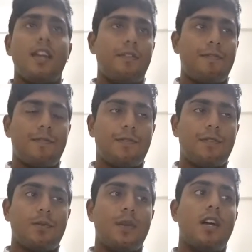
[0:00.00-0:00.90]

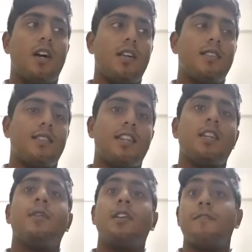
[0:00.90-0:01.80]
if we are to
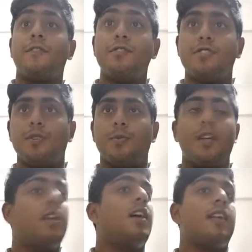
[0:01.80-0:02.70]
think about our future,
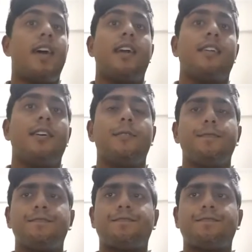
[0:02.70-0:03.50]
we gotta act now.